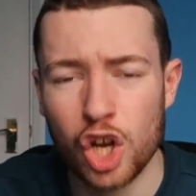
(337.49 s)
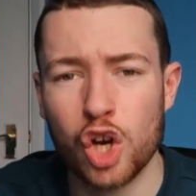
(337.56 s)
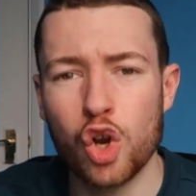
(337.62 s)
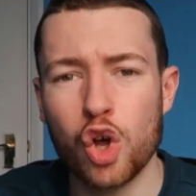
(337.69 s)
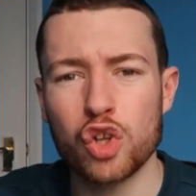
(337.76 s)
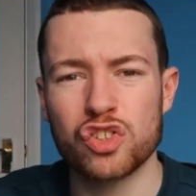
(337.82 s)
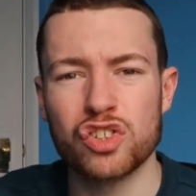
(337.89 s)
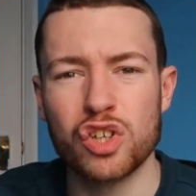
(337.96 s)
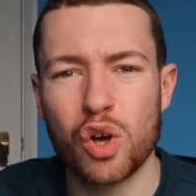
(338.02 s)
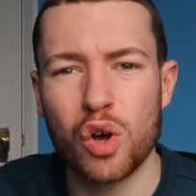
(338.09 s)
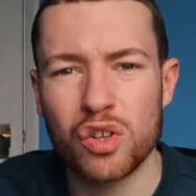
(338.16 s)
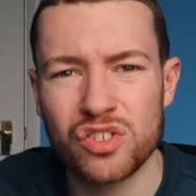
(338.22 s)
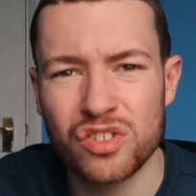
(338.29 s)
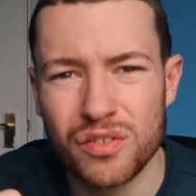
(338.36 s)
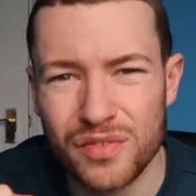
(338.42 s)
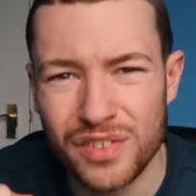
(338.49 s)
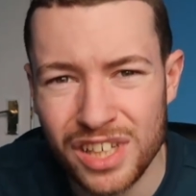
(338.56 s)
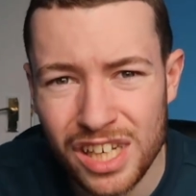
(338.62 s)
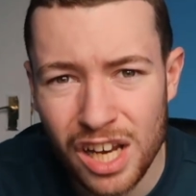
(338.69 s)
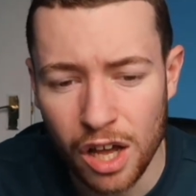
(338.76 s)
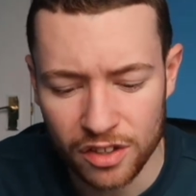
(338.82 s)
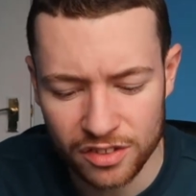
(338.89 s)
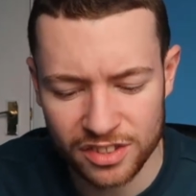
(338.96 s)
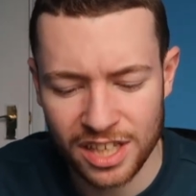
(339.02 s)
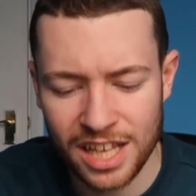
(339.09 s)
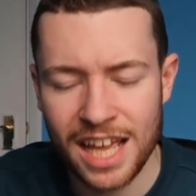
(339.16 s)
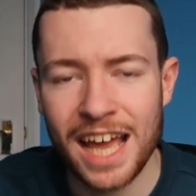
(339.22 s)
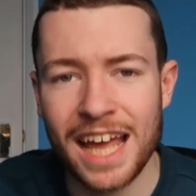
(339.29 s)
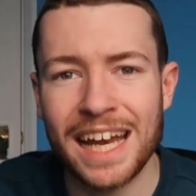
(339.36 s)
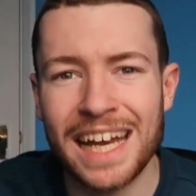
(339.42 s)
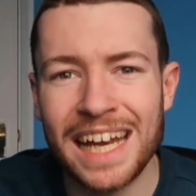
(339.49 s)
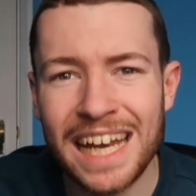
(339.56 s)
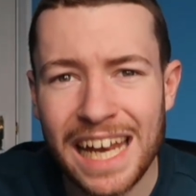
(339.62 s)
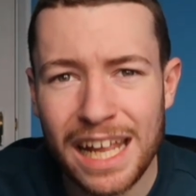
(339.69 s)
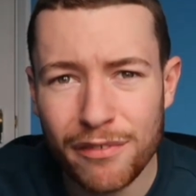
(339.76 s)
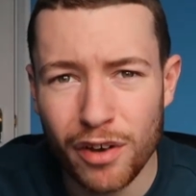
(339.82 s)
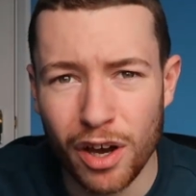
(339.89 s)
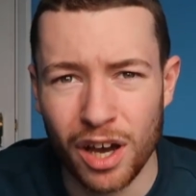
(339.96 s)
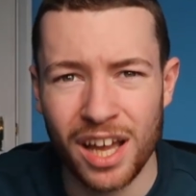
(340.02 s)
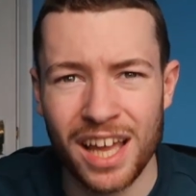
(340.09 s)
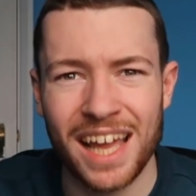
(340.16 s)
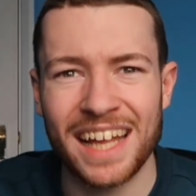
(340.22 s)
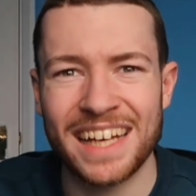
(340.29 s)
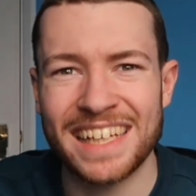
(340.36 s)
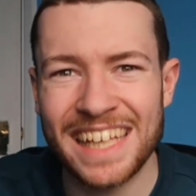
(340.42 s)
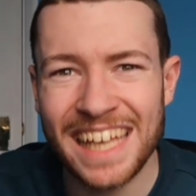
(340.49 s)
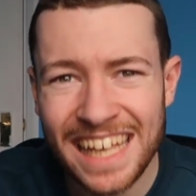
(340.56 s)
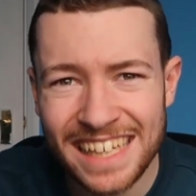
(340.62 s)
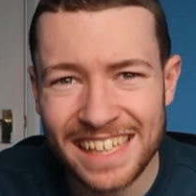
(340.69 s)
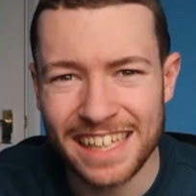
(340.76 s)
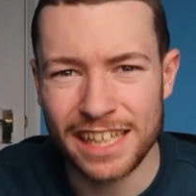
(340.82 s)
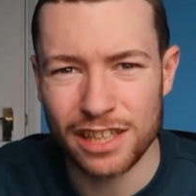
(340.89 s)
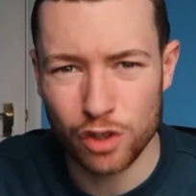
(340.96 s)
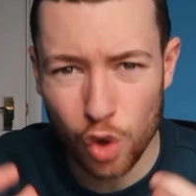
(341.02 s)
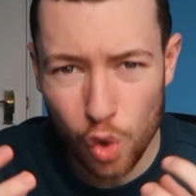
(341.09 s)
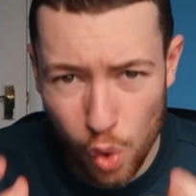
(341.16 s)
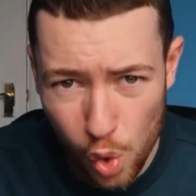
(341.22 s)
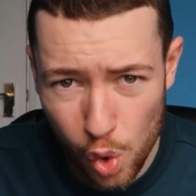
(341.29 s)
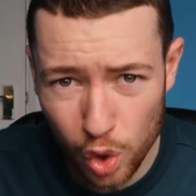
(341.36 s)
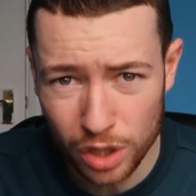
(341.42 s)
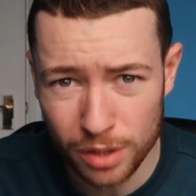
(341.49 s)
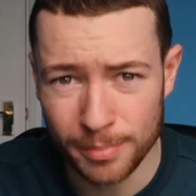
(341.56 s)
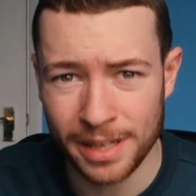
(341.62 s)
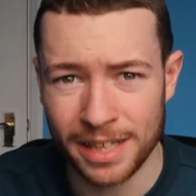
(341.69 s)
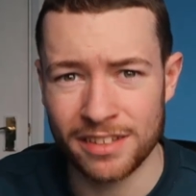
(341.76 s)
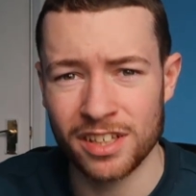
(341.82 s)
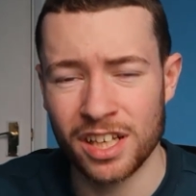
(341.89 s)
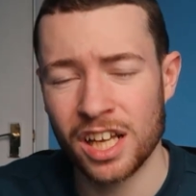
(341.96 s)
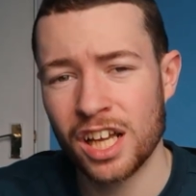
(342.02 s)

lots and lots of nuts and liver and kidneys, organ meat,